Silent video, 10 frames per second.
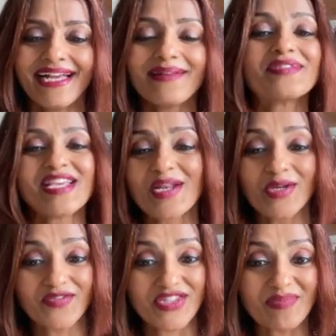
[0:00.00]
Seeing a lot of
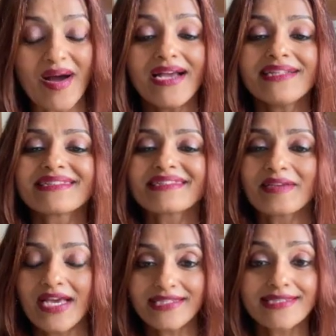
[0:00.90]
smiles.
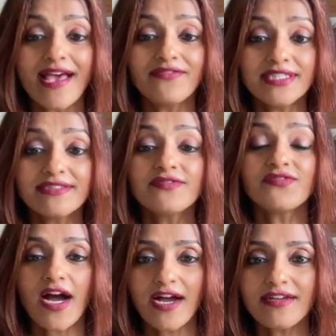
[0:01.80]
Okay, 7,
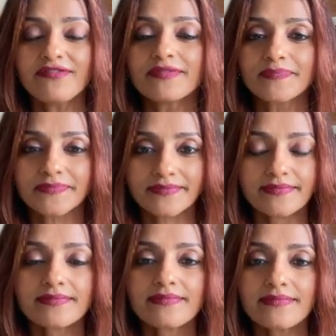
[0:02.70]
5.
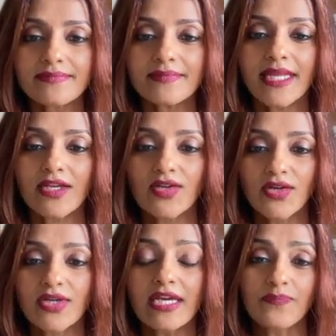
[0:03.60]

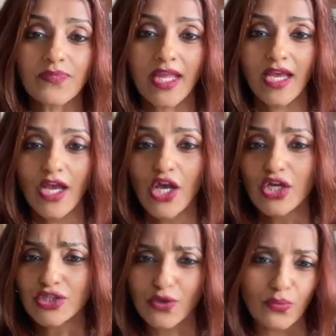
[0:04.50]
Okay,
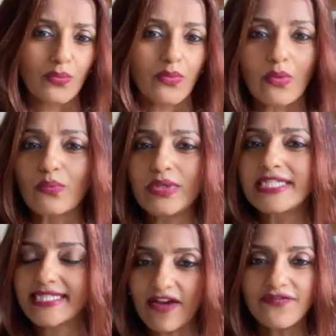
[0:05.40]
so we
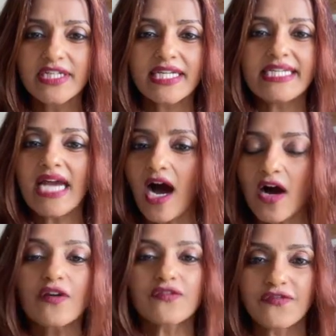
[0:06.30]
definitely
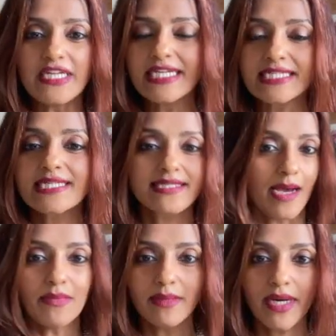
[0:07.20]
are feeling some
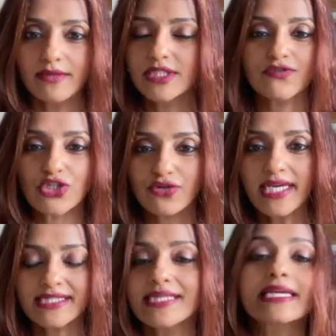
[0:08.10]
amount of
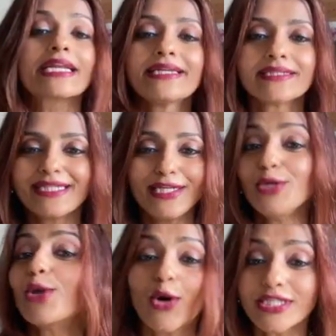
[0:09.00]
stress, clearly
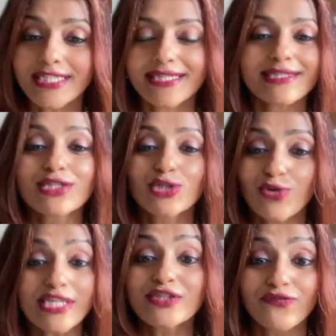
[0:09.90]
not in the
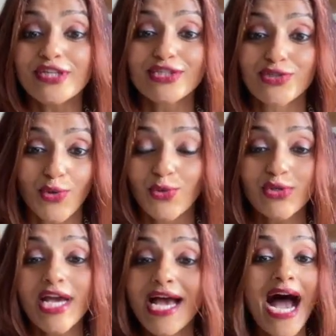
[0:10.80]
stress-free zone.
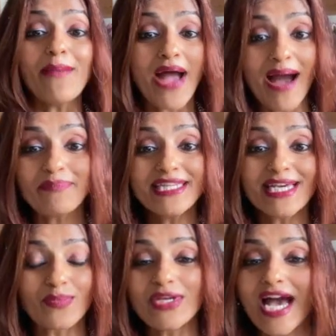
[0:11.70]
I'm happy that
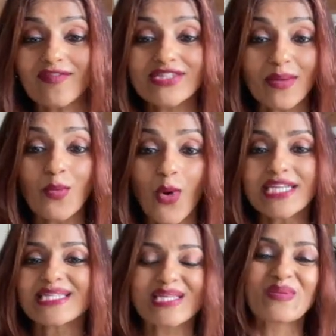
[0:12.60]
we have some
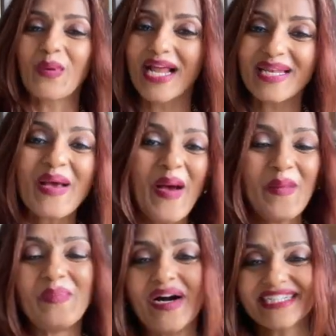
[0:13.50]
ones as well,
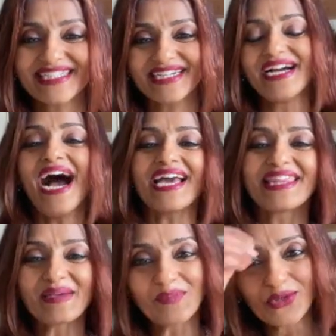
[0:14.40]
but I
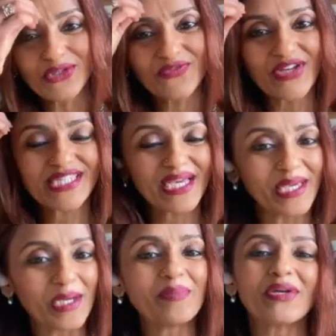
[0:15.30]
think most of us are
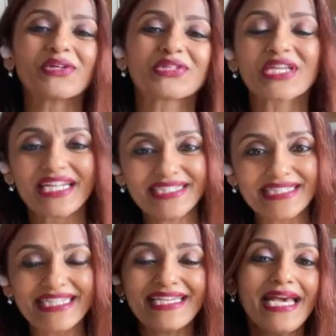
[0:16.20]
here because
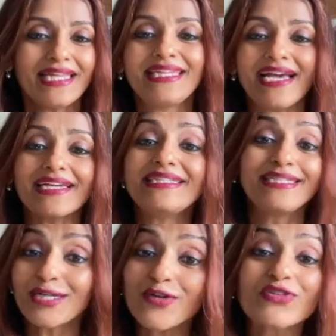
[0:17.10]
clearly the
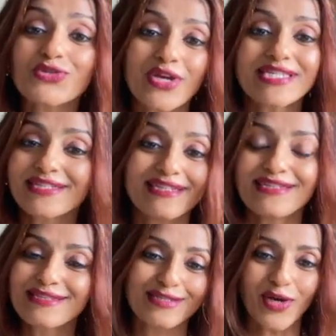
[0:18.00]
idea of stress at least
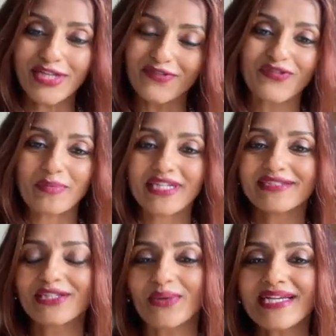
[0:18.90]
is not unfamiliar
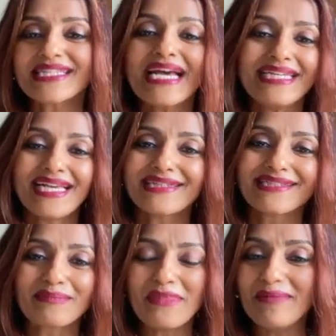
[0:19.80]
to us. Yes,
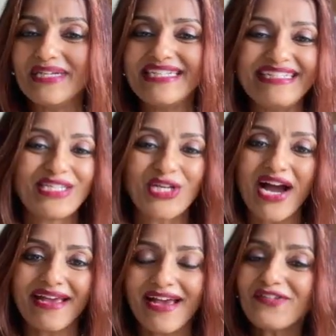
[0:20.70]
it may be
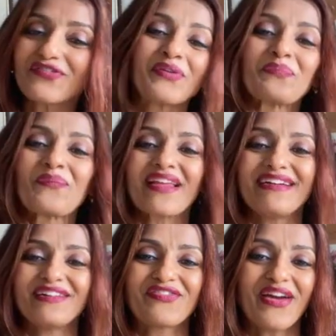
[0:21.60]
TGIF,
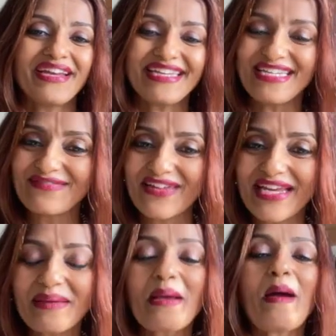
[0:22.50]
Friday
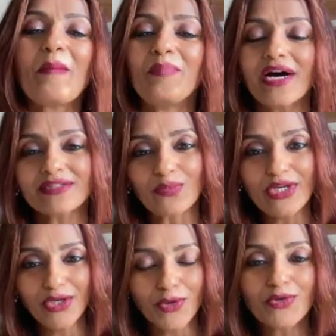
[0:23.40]
evening, but we
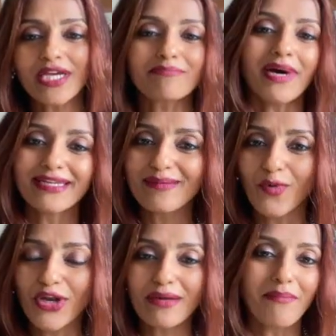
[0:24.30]
know that Monday
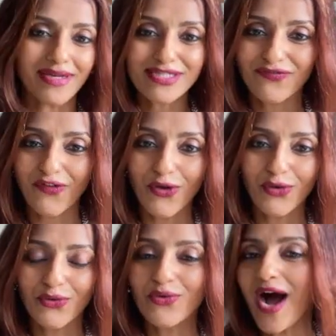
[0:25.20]
morning must
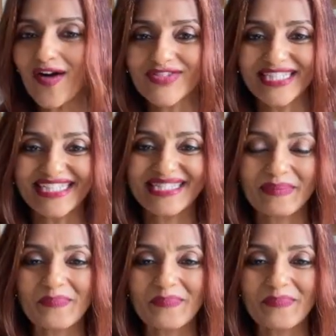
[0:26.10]
follow after this.